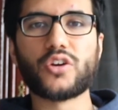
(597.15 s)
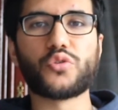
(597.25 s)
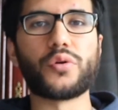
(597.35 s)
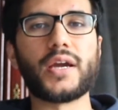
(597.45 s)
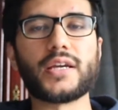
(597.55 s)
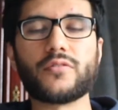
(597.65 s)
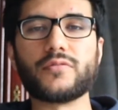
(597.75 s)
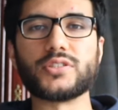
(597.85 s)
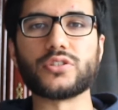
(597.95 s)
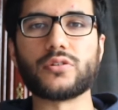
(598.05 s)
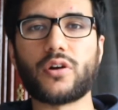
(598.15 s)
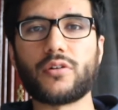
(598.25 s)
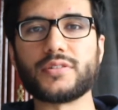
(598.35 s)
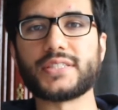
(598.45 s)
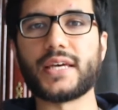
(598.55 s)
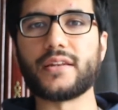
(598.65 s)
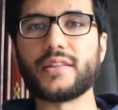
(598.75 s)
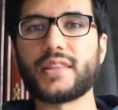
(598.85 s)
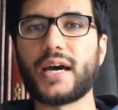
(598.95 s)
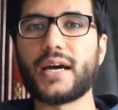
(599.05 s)
creating original
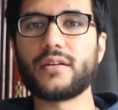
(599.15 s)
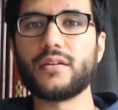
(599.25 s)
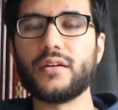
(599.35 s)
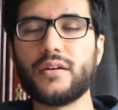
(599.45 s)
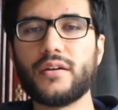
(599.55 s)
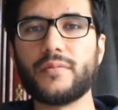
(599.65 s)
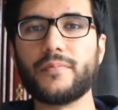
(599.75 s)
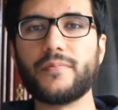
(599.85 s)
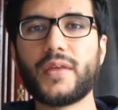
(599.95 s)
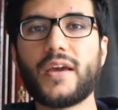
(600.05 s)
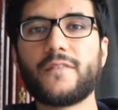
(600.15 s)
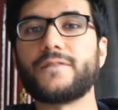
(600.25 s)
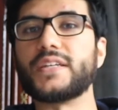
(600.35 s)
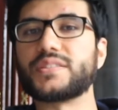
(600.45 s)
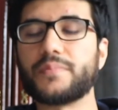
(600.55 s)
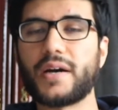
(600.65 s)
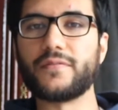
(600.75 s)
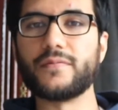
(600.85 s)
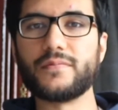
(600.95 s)
content that fits my